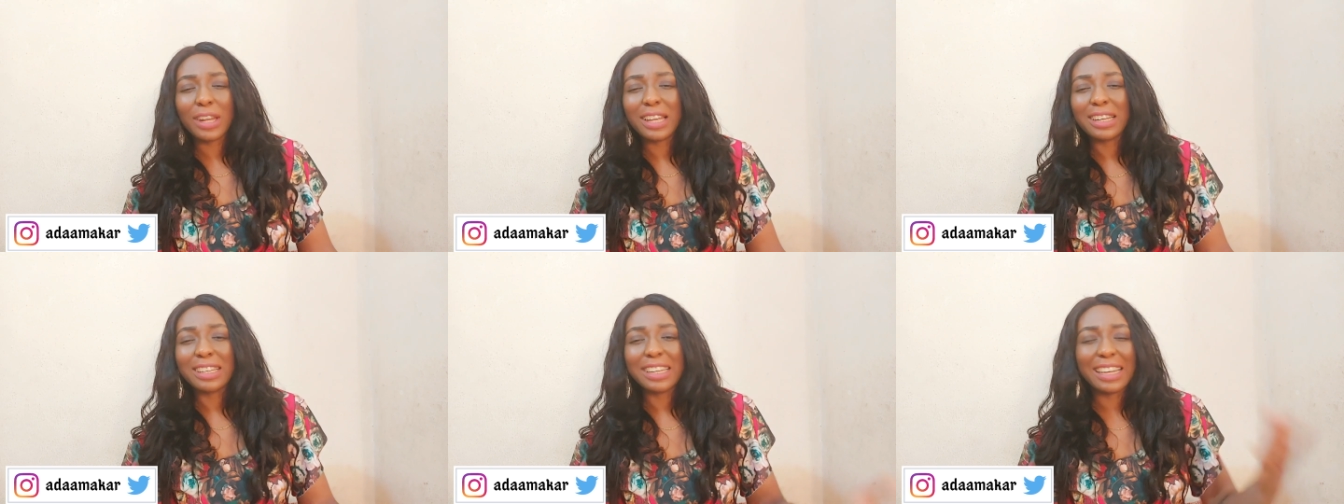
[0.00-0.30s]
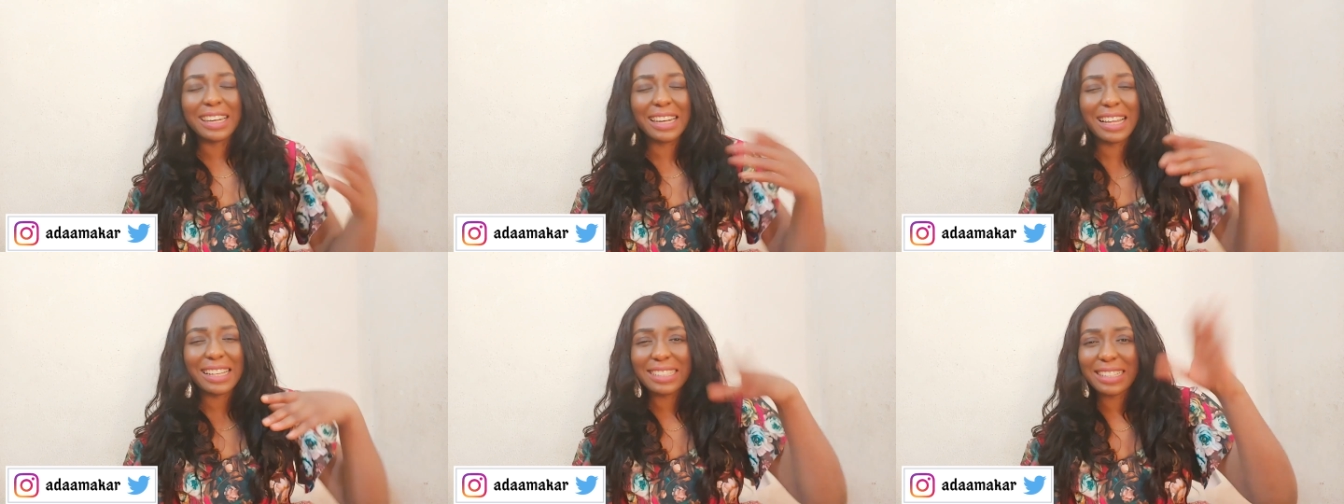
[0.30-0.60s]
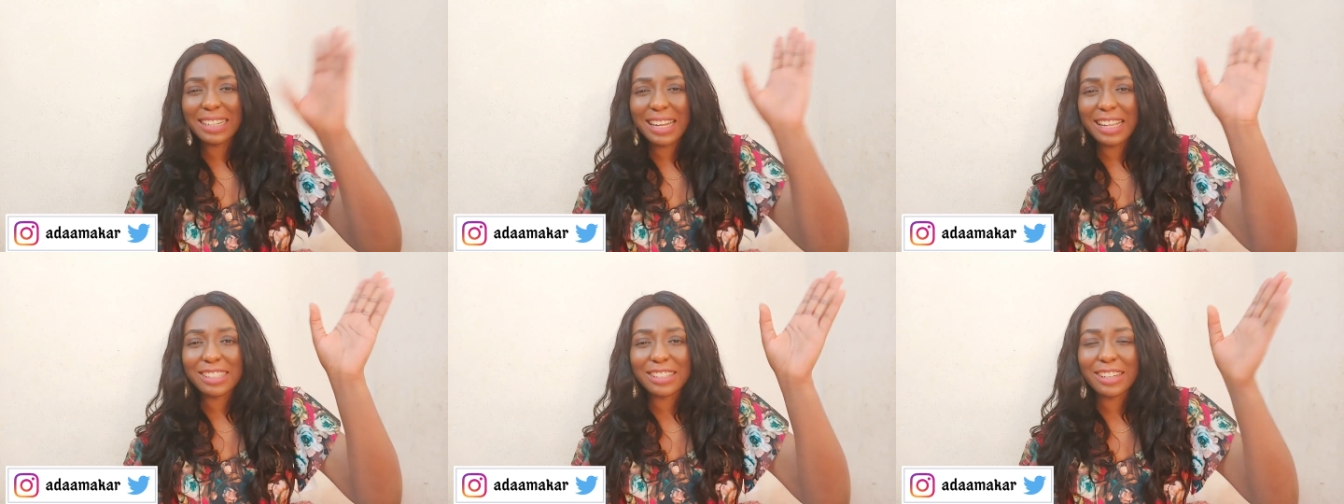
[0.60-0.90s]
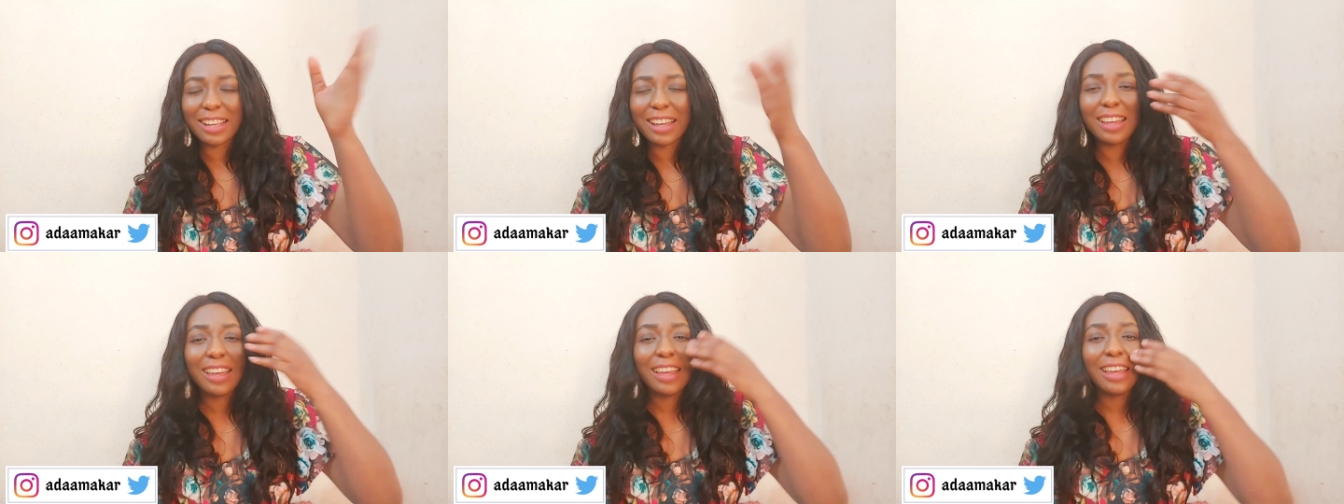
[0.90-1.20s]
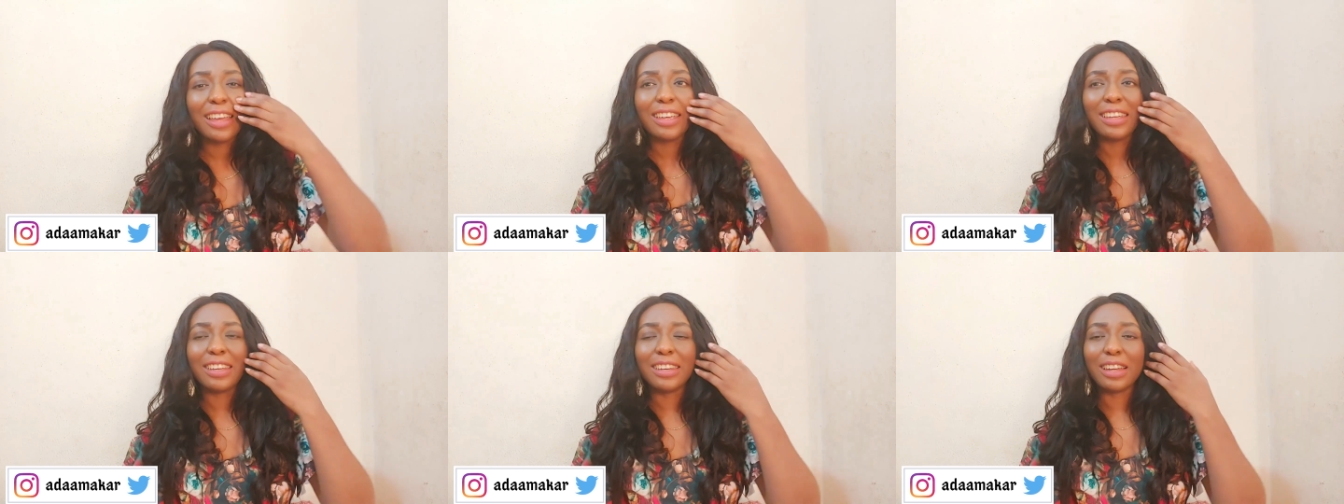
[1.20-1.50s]
and then last
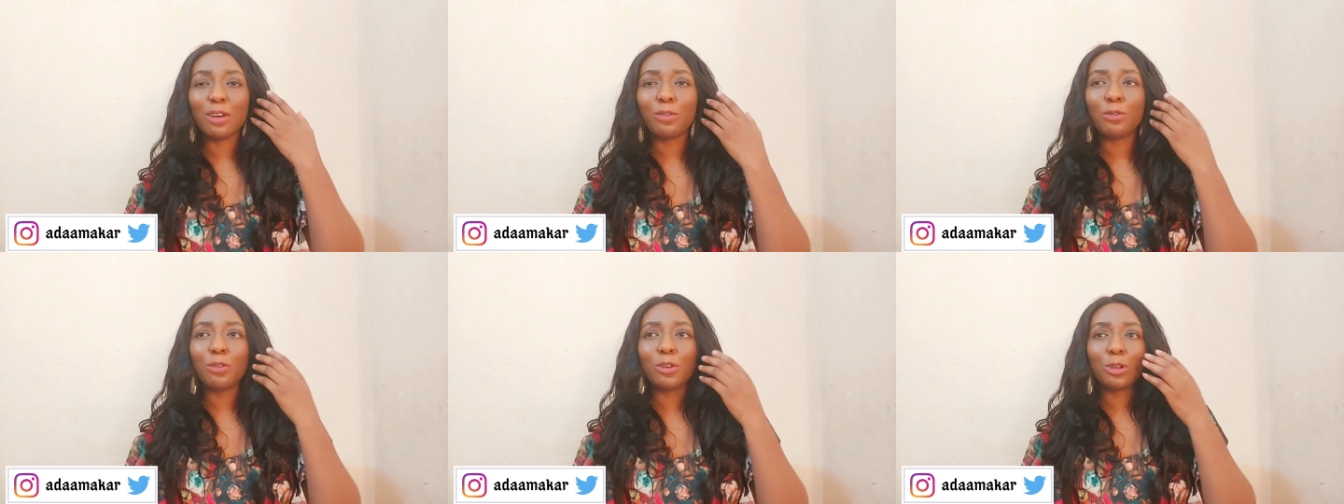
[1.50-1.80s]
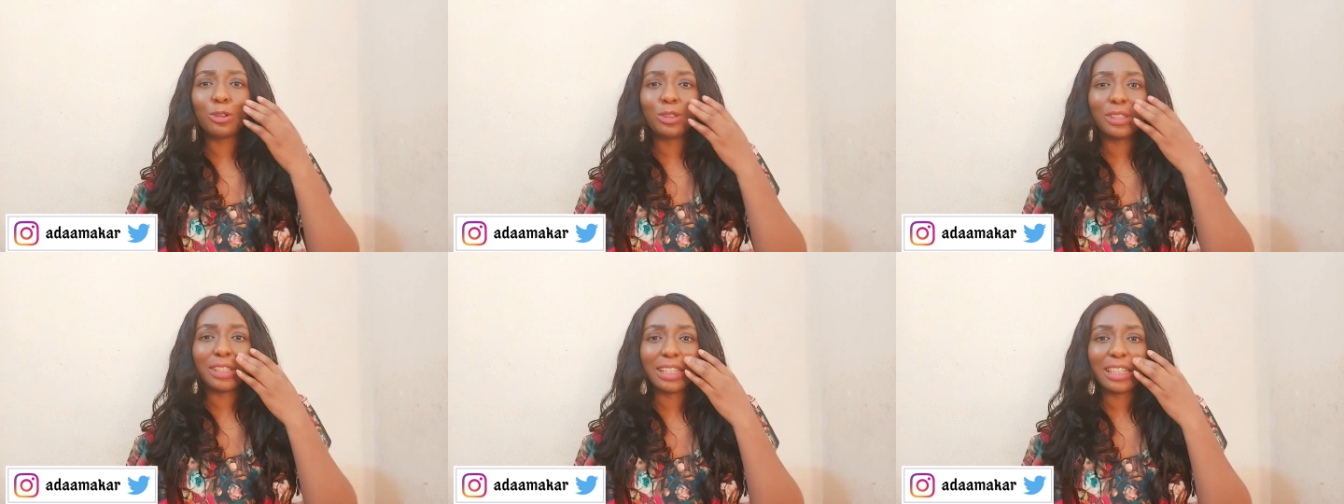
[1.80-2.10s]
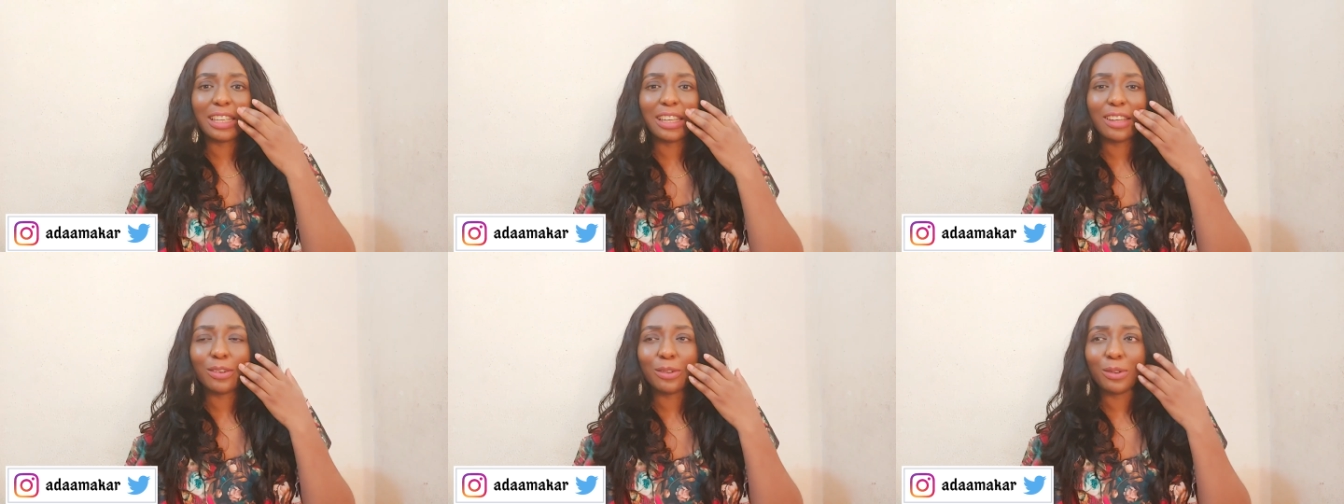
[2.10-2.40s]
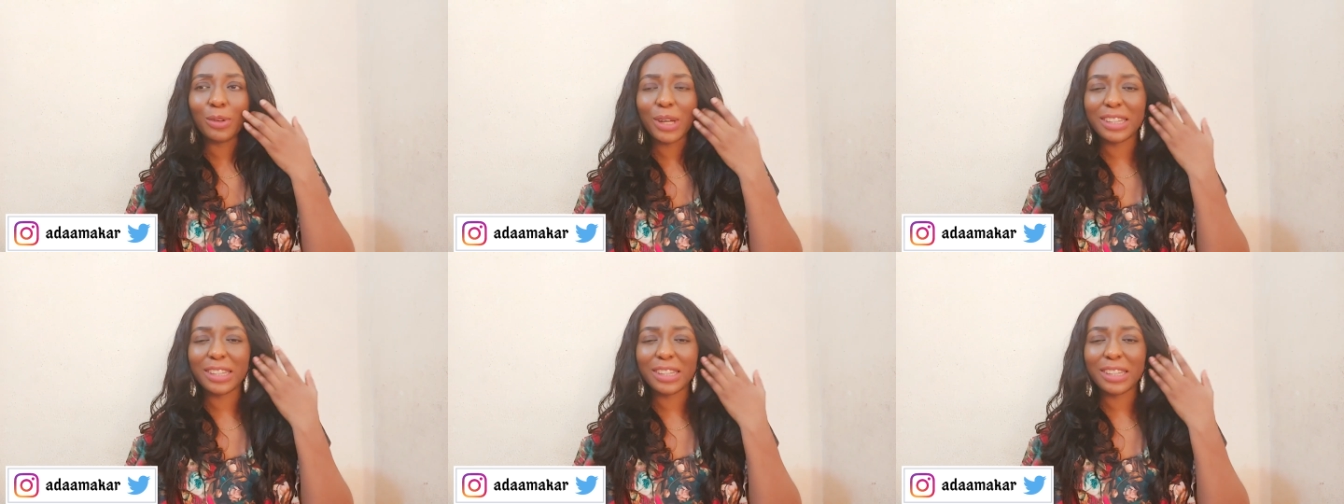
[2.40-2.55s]
he now followed the girl.